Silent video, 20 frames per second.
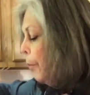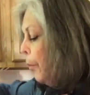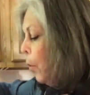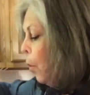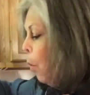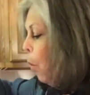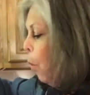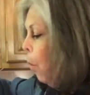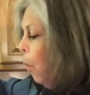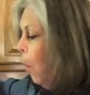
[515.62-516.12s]

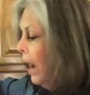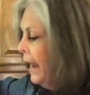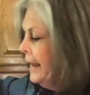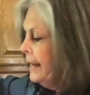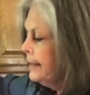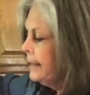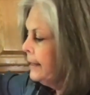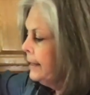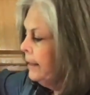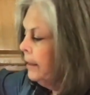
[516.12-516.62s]

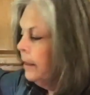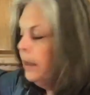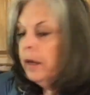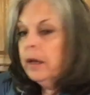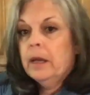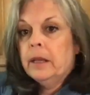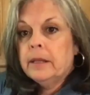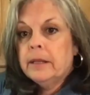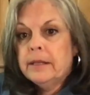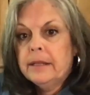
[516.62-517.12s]
quite
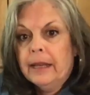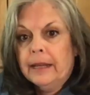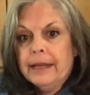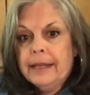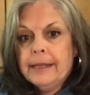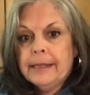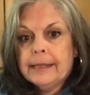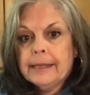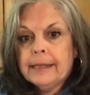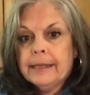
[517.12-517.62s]

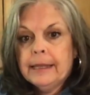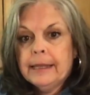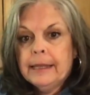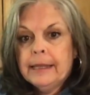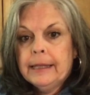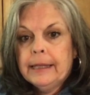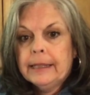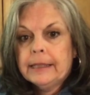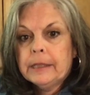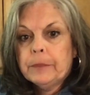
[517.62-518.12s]
nice.
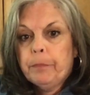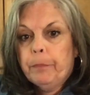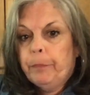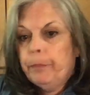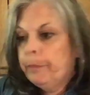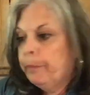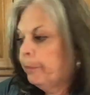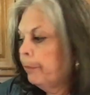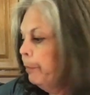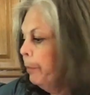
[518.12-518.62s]
It's
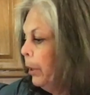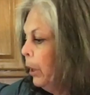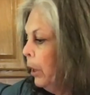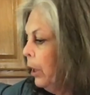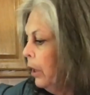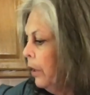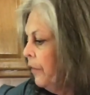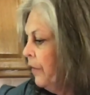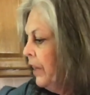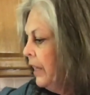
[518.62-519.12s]

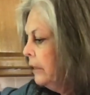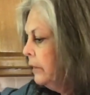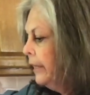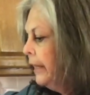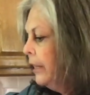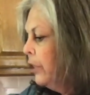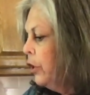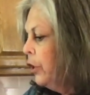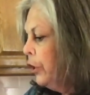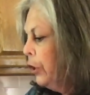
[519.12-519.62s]

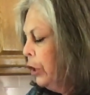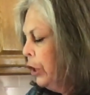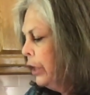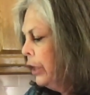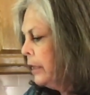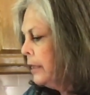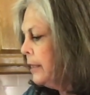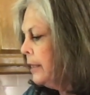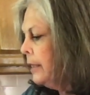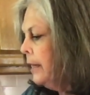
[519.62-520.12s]
perfectly
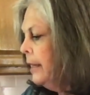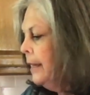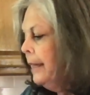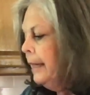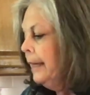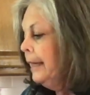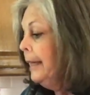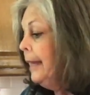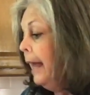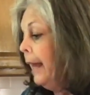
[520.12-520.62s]
cooked.
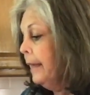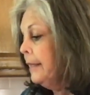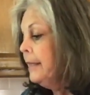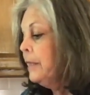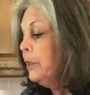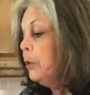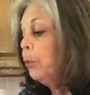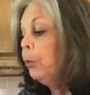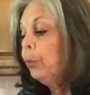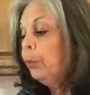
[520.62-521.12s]
It has
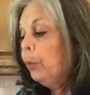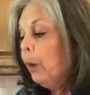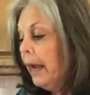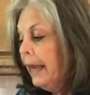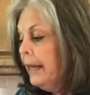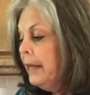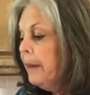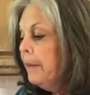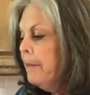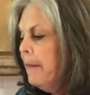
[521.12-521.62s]
the
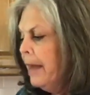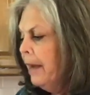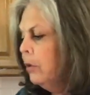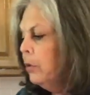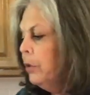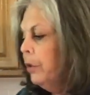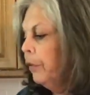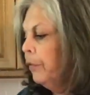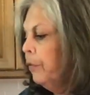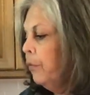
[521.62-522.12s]
right
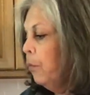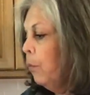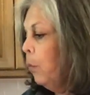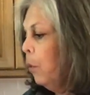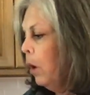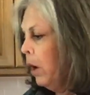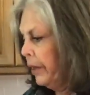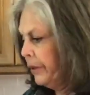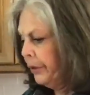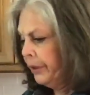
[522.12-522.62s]
amount of
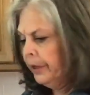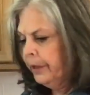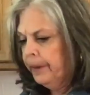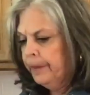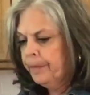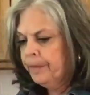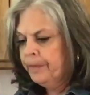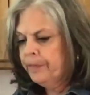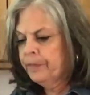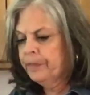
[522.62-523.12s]
water.
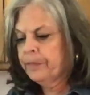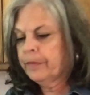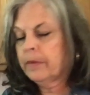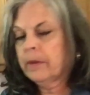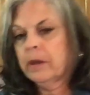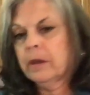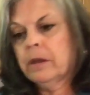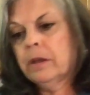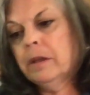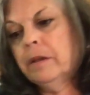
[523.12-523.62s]

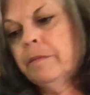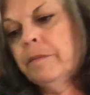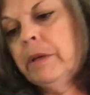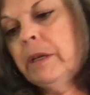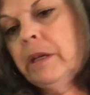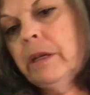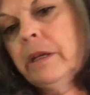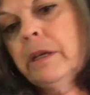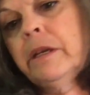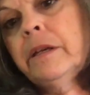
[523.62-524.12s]
Let
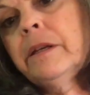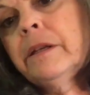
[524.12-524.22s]
me